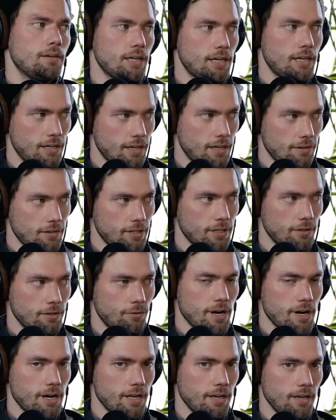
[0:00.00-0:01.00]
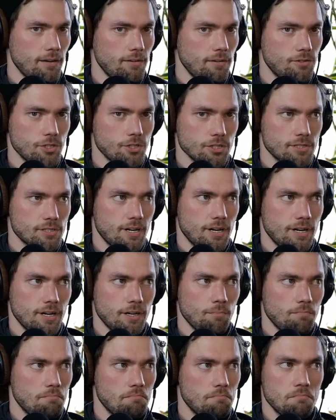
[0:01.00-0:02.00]
getting everything ready just
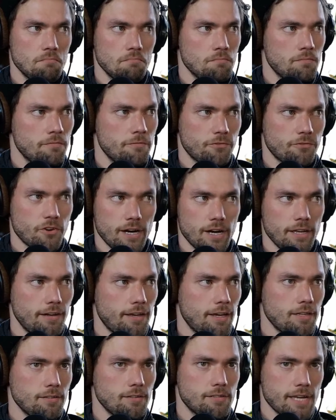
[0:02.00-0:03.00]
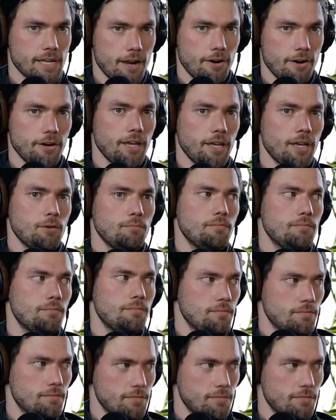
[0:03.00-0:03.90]
on Friday night, Saturday